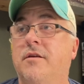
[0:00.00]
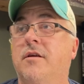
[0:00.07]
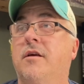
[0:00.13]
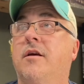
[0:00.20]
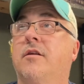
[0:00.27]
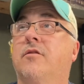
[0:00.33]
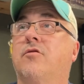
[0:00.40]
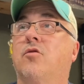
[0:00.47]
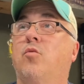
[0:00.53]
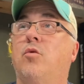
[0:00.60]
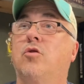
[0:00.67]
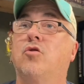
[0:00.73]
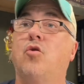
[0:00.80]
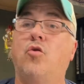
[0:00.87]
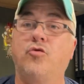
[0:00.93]
and so we'll
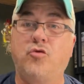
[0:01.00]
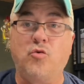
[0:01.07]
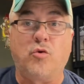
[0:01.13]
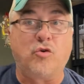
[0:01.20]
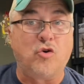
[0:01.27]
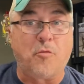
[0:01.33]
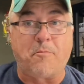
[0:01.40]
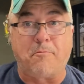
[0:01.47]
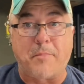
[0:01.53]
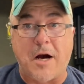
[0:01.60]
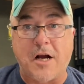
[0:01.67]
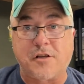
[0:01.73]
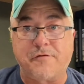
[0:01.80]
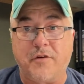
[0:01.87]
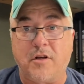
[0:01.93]
go do an open
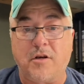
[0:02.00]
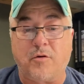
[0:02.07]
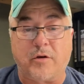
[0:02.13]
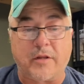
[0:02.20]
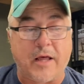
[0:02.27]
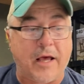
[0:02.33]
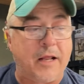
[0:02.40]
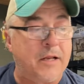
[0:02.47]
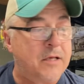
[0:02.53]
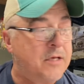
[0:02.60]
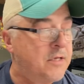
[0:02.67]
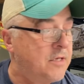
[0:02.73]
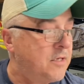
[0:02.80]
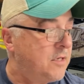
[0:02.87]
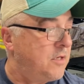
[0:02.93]
box video on that.
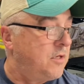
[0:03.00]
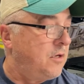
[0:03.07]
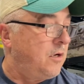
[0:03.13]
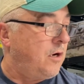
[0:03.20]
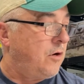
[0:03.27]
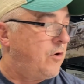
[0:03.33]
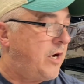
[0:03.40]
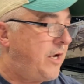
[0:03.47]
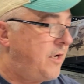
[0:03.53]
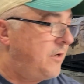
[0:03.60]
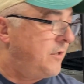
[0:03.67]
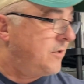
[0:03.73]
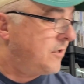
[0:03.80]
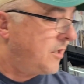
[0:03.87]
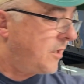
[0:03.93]
All right,
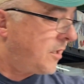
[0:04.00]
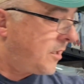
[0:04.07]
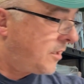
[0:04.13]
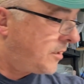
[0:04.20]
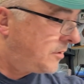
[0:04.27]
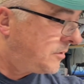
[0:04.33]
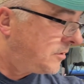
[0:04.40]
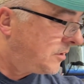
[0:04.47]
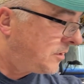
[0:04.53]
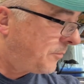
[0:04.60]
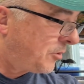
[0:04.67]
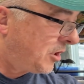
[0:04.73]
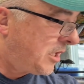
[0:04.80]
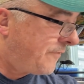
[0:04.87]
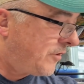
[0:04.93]
I'm going
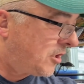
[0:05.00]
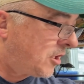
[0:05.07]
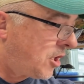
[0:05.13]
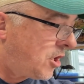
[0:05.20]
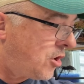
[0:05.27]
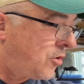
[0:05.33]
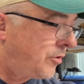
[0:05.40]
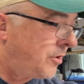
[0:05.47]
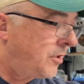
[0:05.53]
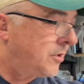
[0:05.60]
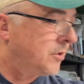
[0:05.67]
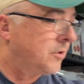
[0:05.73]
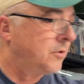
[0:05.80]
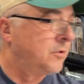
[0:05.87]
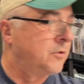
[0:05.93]
to leave you alone.
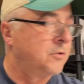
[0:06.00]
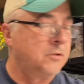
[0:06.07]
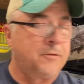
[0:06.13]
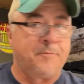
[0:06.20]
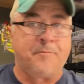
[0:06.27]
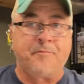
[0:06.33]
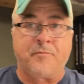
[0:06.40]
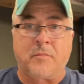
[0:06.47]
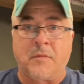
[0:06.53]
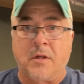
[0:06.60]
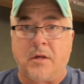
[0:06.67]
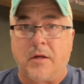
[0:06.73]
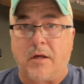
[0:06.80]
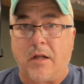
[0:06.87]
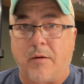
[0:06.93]

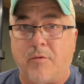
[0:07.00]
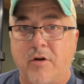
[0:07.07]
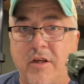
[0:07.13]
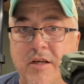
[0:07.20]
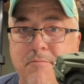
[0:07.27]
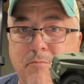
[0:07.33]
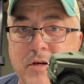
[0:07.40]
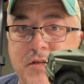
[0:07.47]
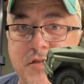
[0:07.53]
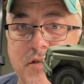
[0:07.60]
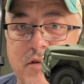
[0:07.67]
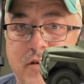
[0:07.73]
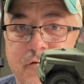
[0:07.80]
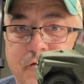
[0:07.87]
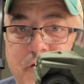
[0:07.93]
I'm going to get busy
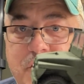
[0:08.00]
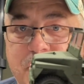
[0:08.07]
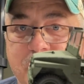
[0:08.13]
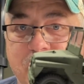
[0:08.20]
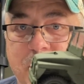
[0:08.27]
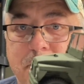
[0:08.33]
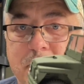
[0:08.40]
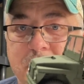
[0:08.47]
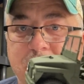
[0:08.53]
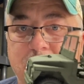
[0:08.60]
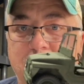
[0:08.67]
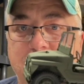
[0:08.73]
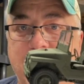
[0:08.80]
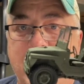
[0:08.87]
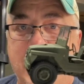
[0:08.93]
on finishing up this
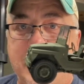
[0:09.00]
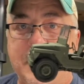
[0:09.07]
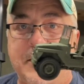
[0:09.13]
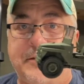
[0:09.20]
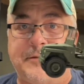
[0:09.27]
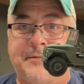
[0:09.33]
little guy.